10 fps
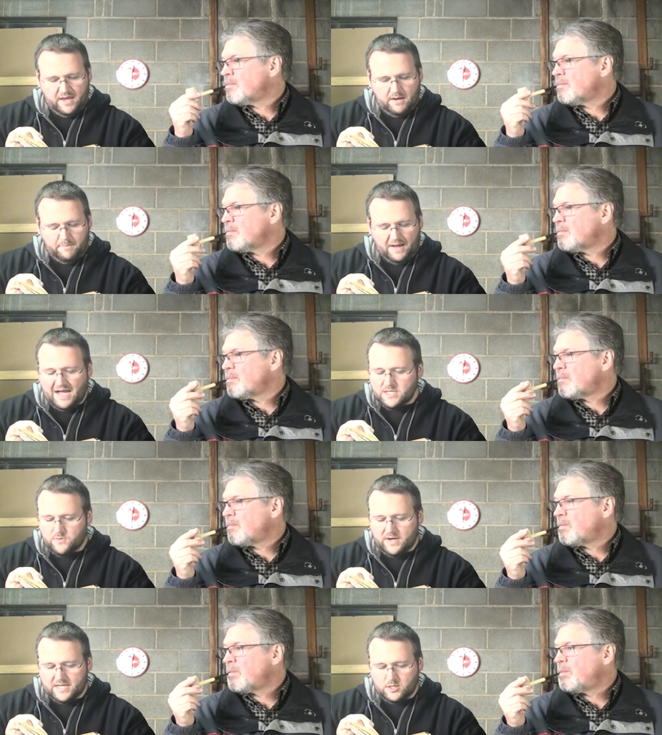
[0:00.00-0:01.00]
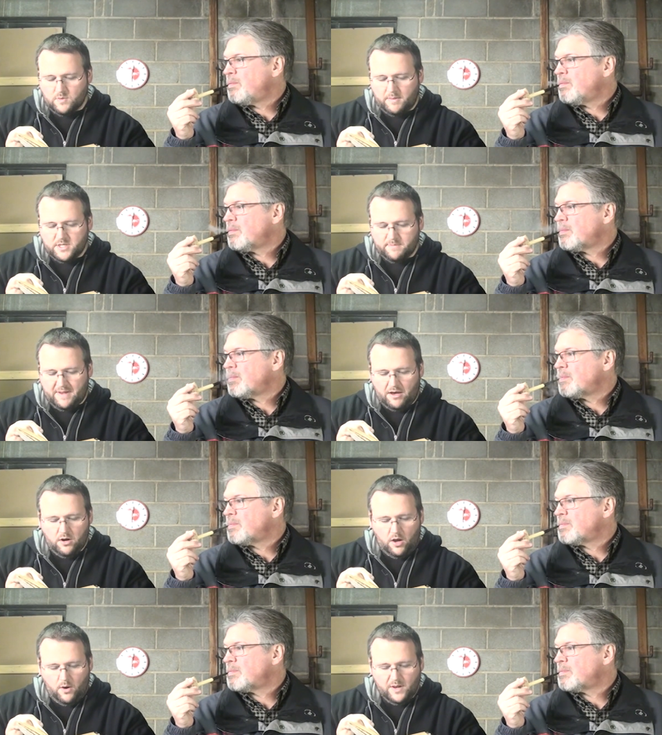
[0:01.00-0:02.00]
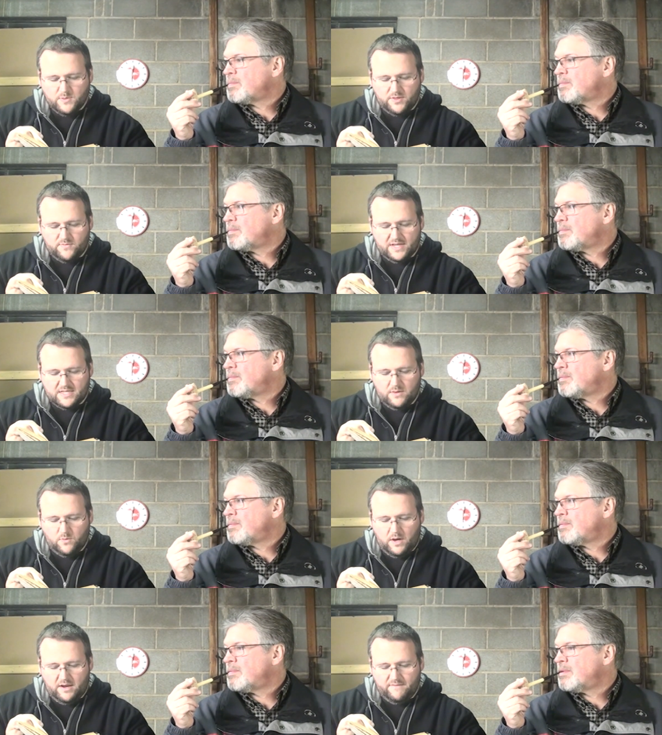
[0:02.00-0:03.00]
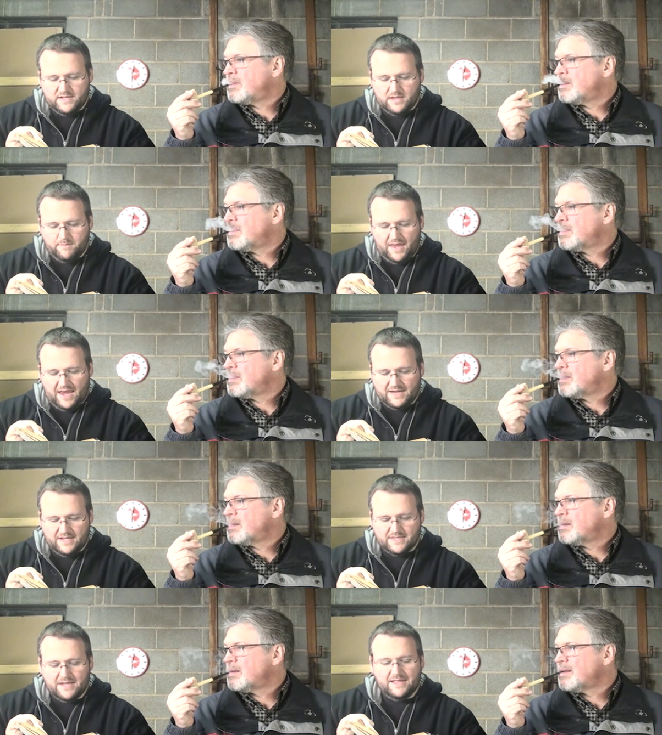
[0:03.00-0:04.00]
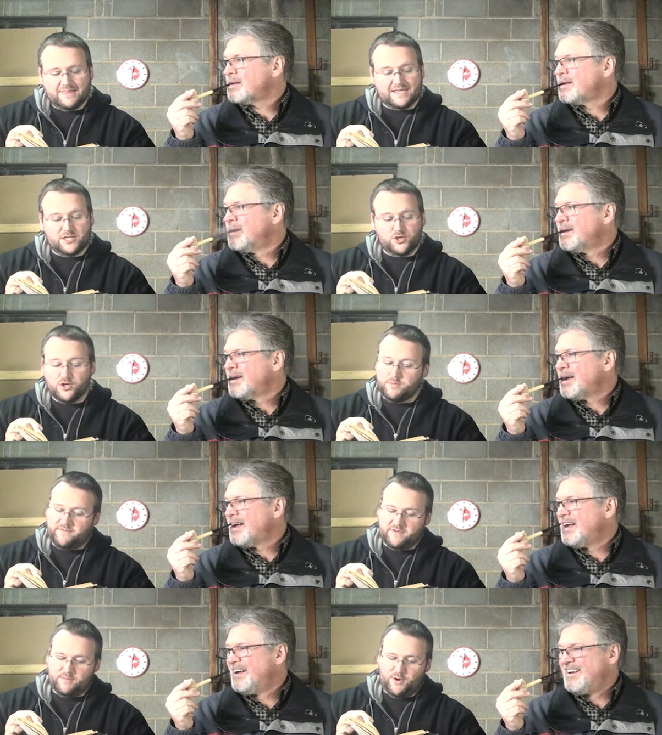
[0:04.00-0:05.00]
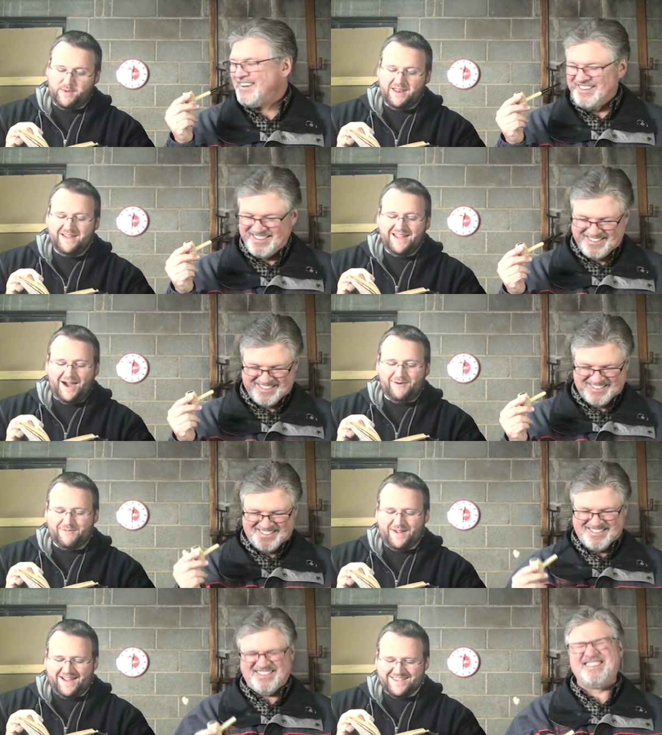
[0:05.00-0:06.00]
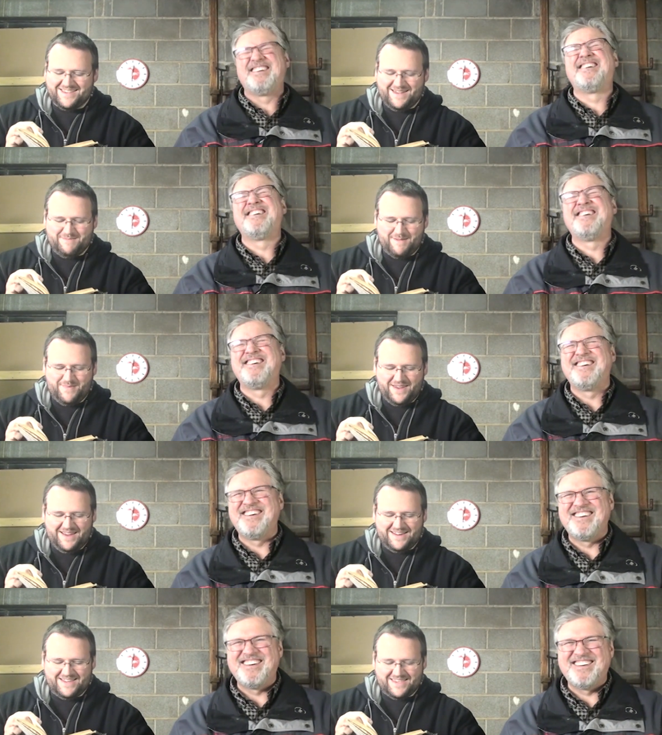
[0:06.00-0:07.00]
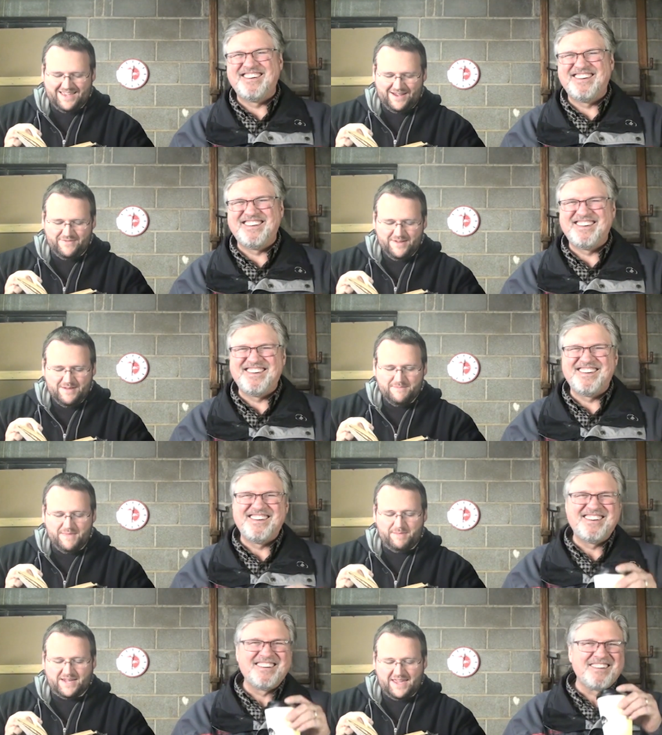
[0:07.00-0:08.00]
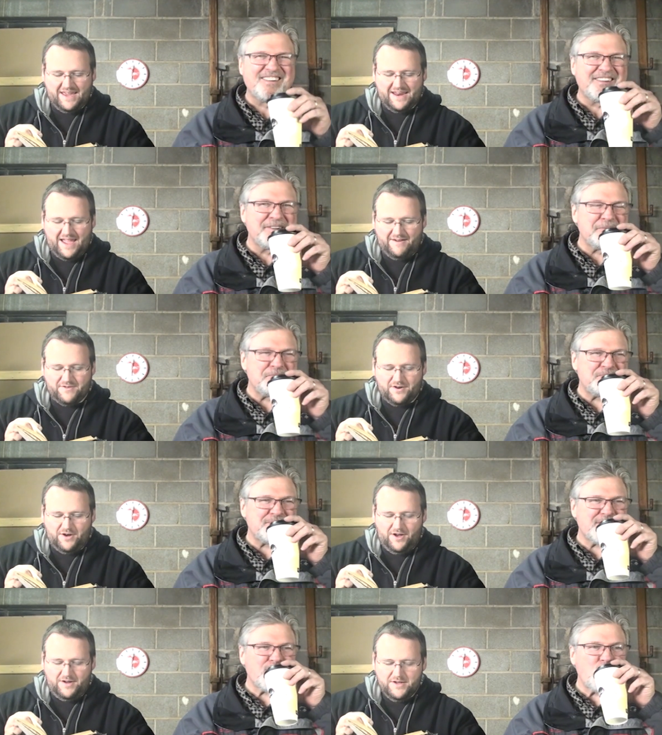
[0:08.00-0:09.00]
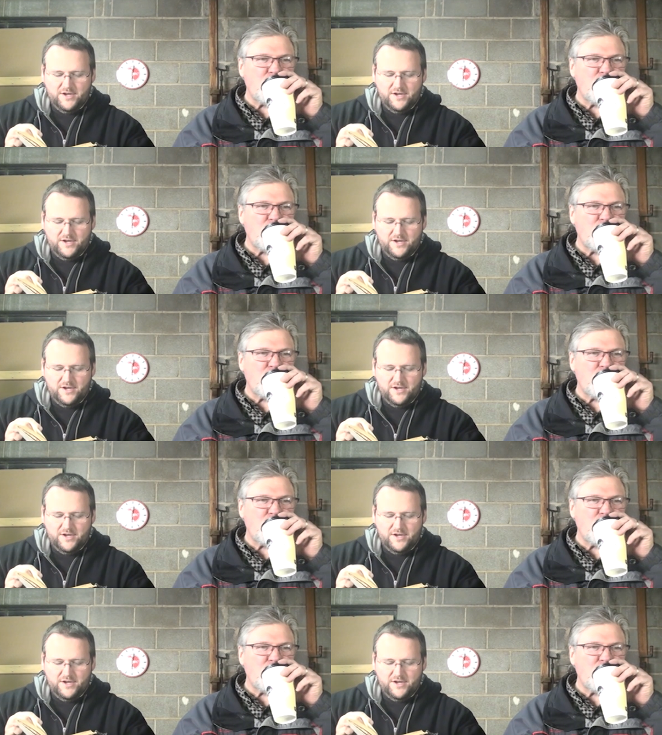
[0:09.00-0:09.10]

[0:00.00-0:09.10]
Speaker 1: be in a box, one has to rummage about, always with the risk that one of its companions, less suitable for the moment, however excellent it may be in itself, may be taken after all.